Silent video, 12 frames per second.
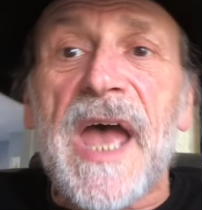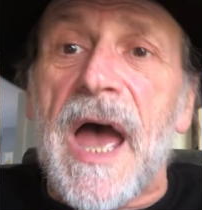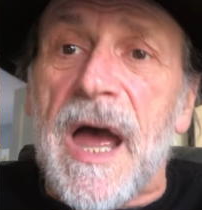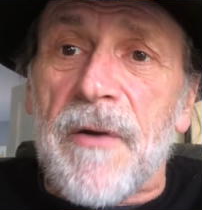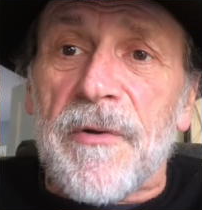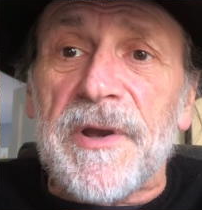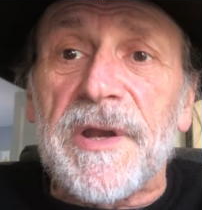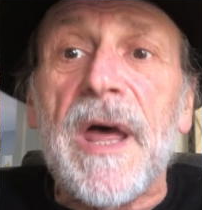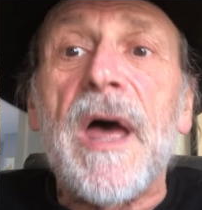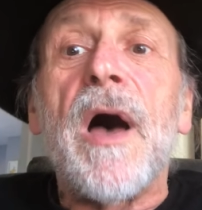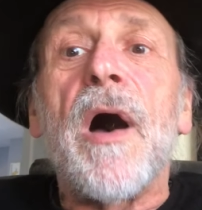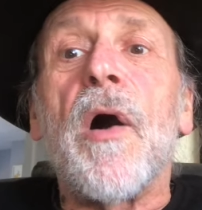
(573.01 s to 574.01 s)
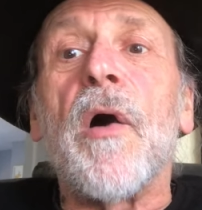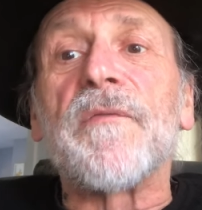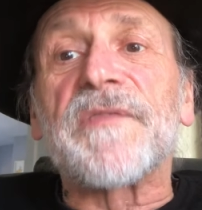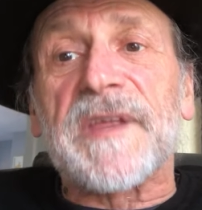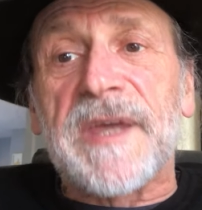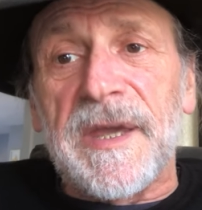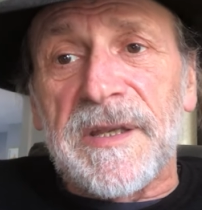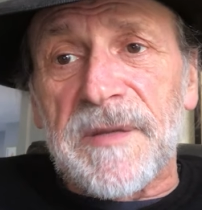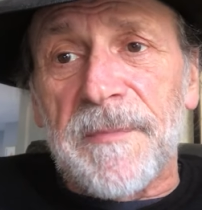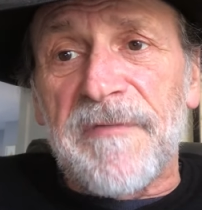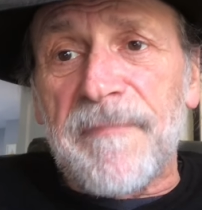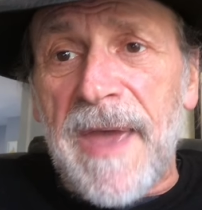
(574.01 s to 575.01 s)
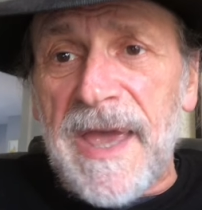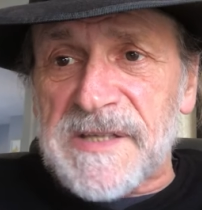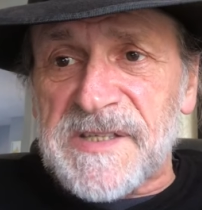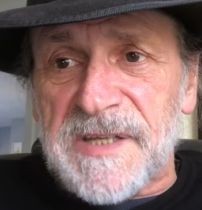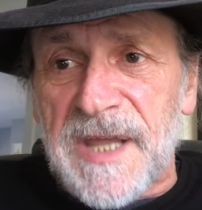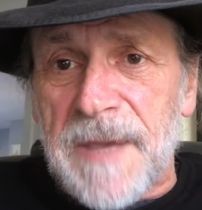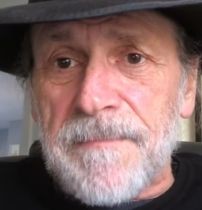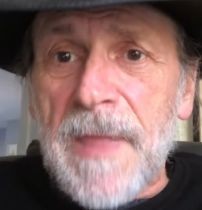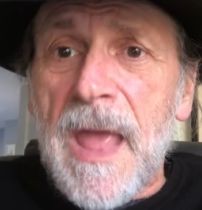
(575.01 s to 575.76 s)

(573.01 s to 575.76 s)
Aaron of the Kingdom of Paxony.